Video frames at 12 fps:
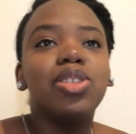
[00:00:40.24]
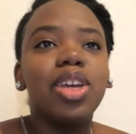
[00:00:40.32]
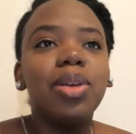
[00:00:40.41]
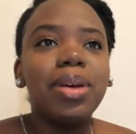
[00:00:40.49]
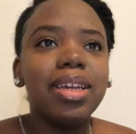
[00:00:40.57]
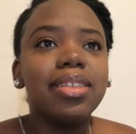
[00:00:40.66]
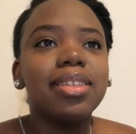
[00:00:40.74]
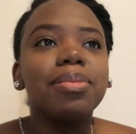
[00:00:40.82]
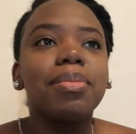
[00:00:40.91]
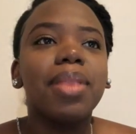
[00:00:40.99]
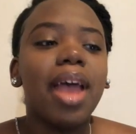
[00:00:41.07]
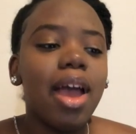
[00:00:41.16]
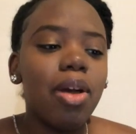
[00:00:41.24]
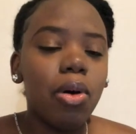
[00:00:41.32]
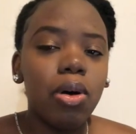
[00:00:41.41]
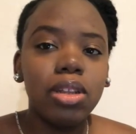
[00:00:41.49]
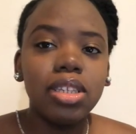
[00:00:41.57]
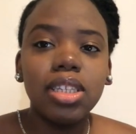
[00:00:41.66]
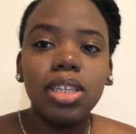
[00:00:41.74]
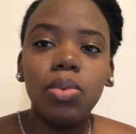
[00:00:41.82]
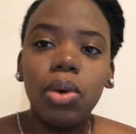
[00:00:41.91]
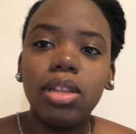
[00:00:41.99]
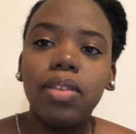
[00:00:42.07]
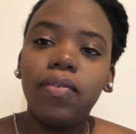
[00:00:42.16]
anyways, I honestly
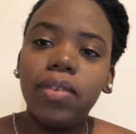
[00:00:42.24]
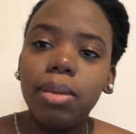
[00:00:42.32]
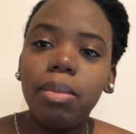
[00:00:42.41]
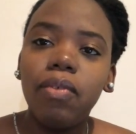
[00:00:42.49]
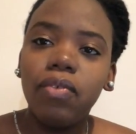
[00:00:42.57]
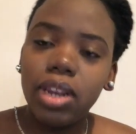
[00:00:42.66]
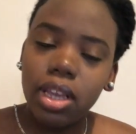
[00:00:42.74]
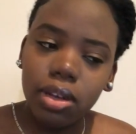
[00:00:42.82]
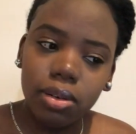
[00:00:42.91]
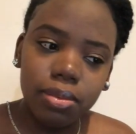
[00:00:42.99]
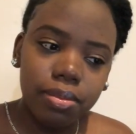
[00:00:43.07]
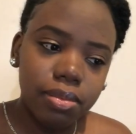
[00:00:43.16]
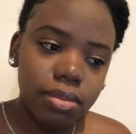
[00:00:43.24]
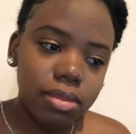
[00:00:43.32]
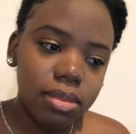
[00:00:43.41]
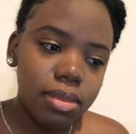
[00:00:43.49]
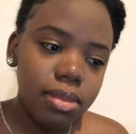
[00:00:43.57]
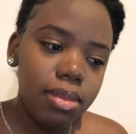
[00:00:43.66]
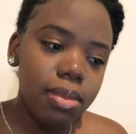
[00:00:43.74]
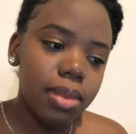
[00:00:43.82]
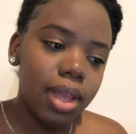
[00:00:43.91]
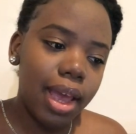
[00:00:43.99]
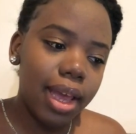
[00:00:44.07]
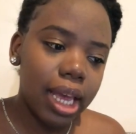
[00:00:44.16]
wanted to film a video
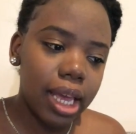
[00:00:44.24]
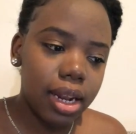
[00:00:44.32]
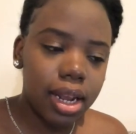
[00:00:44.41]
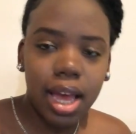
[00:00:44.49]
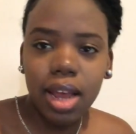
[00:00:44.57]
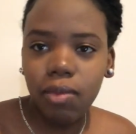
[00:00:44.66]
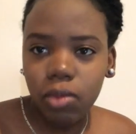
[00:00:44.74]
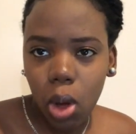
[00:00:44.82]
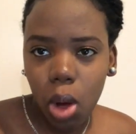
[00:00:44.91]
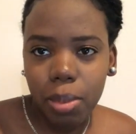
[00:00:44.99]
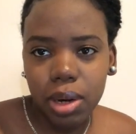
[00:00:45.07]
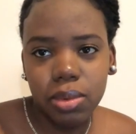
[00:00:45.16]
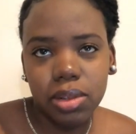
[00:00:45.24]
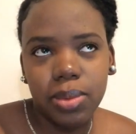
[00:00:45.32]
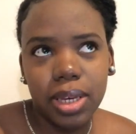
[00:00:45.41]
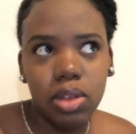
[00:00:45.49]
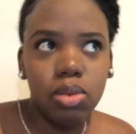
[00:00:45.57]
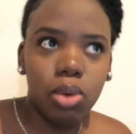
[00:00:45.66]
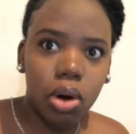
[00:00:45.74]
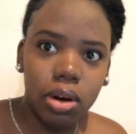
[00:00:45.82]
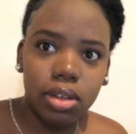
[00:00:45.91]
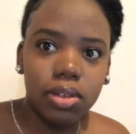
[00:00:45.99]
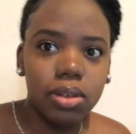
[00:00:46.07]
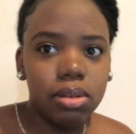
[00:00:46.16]
and I had a vlog, but it was way too
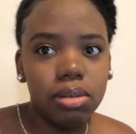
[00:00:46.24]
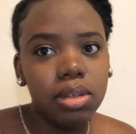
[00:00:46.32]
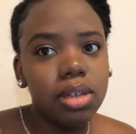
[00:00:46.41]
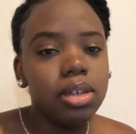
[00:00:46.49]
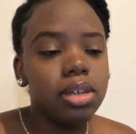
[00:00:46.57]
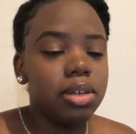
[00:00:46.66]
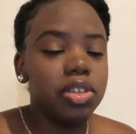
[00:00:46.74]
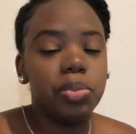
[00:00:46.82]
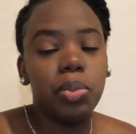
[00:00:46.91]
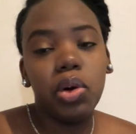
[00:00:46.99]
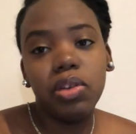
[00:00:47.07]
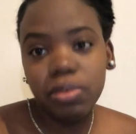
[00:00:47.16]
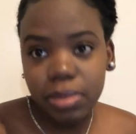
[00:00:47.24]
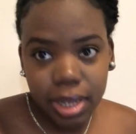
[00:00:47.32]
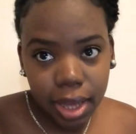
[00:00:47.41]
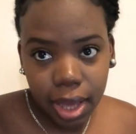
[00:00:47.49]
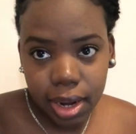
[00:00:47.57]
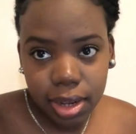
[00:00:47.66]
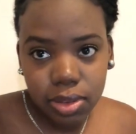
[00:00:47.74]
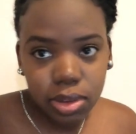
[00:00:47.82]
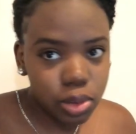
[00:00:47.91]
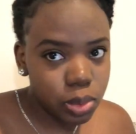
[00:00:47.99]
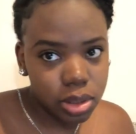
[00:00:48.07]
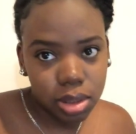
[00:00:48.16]
boring. So it's boring for me to edit, so I
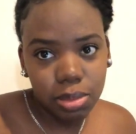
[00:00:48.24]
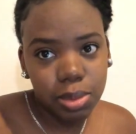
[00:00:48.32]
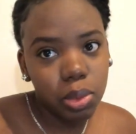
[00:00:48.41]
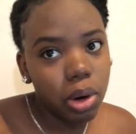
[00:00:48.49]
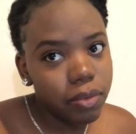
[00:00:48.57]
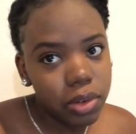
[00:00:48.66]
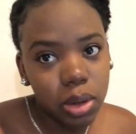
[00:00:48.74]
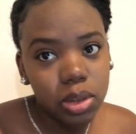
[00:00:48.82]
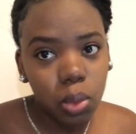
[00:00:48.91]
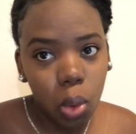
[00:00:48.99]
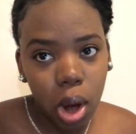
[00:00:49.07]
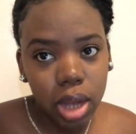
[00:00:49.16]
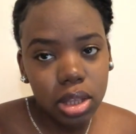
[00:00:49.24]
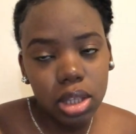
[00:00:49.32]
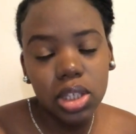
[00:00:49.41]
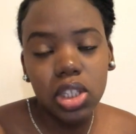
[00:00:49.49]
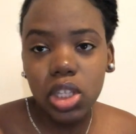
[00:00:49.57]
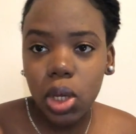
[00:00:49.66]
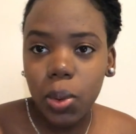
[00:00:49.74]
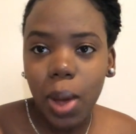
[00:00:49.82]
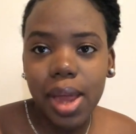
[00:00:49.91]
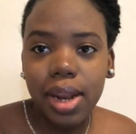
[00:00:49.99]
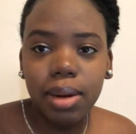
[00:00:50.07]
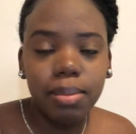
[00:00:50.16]
know it's gonna be boring for y'all to watch. So I
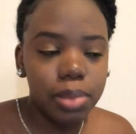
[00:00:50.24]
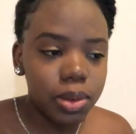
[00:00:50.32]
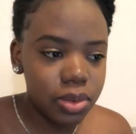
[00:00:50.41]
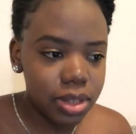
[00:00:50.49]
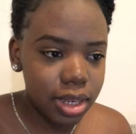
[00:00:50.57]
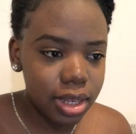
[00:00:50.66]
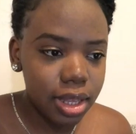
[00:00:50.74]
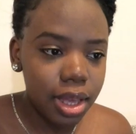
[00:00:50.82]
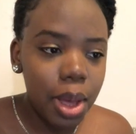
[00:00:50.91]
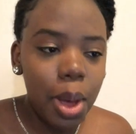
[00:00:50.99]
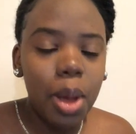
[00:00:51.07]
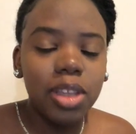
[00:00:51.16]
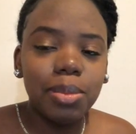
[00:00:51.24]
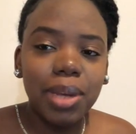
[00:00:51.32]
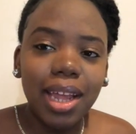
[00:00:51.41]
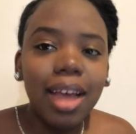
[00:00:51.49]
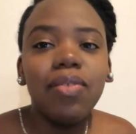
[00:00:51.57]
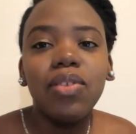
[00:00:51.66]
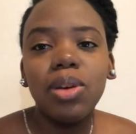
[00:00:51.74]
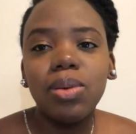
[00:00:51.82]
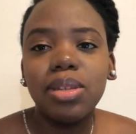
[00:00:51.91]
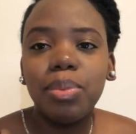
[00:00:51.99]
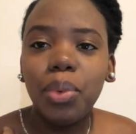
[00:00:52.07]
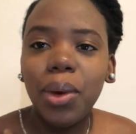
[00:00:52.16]
didn't post it. So my last video was
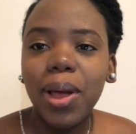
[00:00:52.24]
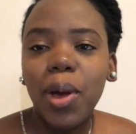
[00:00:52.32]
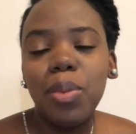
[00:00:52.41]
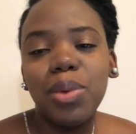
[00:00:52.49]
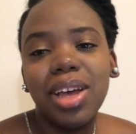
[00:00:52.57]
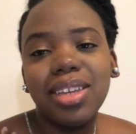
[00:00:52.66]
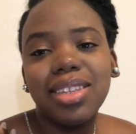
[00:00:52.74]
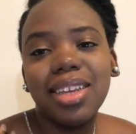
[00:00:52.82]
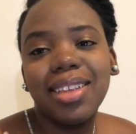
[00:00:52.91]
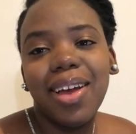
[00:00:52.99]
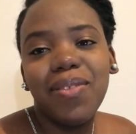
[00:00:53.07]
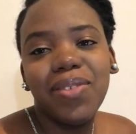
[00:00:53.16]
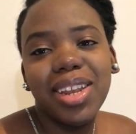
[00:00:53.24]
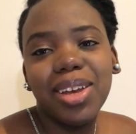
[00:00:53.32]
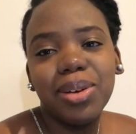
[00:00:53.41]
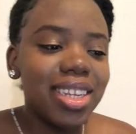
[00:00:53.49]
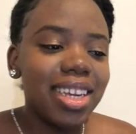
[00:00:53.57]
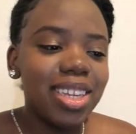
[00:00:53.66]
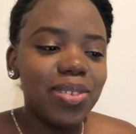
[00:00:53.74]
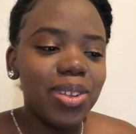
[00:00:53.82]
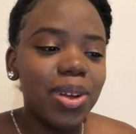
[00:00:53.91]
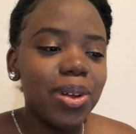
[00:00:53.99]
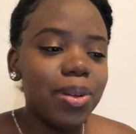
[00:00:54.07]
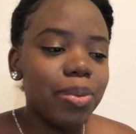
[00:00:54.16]
a prank. I hope you guys liked that video. Today's
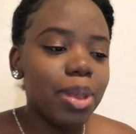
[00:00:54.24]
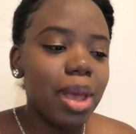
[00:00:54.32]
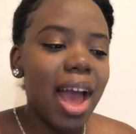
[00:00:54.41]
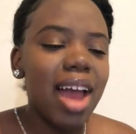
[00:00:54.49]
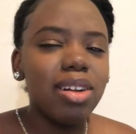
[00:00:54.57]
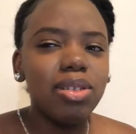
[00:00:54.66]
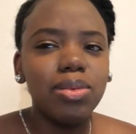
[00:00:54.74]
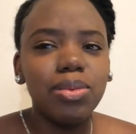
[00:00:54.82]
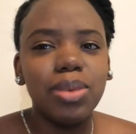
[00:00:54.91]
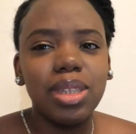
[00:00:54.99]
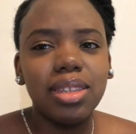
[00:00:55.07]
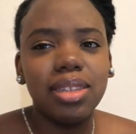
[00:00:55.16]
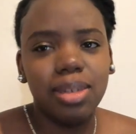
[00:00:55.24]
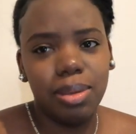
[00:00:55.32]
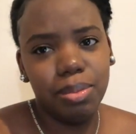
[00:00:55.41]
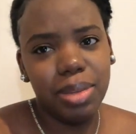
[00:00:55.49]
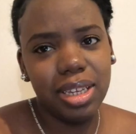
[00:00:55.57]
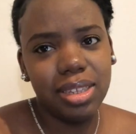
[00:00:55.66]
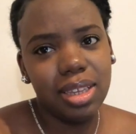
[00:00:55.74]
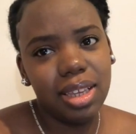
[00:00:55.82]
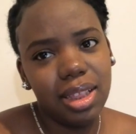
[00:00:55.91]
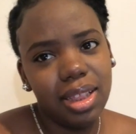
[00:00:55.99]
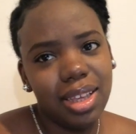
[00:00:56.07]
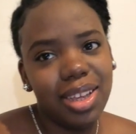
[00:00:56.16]
video, I don't know what to
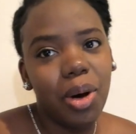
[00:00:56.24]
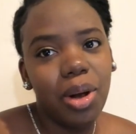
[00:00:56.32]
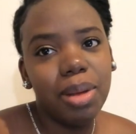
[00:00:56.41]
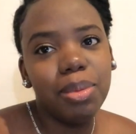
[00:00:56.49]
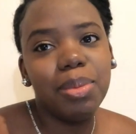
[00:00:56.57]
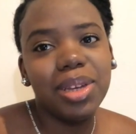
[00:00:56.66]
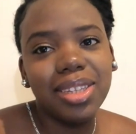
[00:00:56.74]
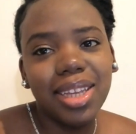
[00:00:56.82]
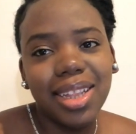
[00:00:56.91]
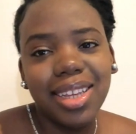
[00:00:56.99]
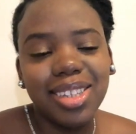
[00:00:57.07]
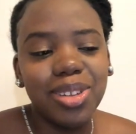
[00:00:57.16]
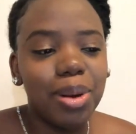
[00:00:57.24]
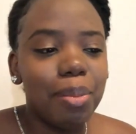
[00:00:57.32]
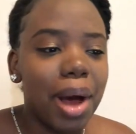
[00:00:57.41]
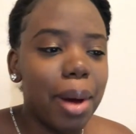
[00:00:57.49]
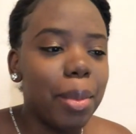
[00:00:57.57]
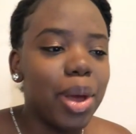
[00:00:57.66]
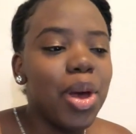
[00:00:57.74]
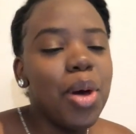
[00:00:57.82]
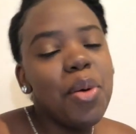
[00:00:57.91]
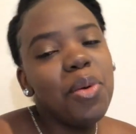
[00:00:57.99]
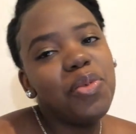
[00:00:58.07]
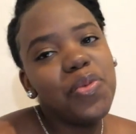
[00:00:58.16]
basically call it, but basically it's gonna mark my
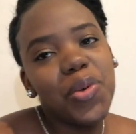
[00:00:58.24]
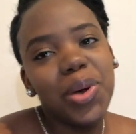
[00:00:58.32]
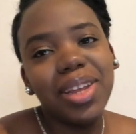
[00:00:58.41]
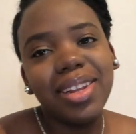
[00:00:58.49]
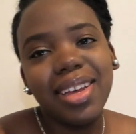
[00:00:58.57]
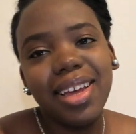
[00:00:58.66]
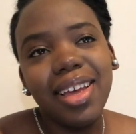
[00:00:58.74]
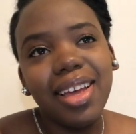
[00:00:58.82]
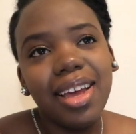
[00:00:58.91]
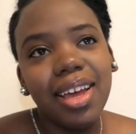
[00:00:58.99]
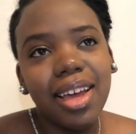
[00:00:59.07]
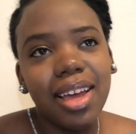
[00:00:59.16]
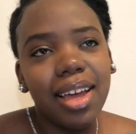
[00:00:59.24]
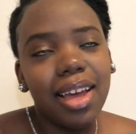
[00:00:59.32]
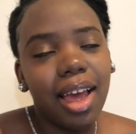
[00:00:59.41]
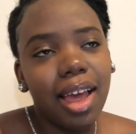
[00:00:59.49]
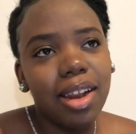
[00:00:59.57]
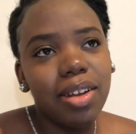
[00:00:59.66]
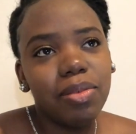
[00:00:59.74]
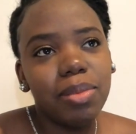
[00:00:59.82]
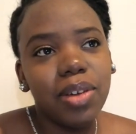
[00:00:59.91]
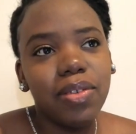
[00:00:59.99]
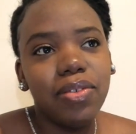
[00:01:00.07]
40 day end of my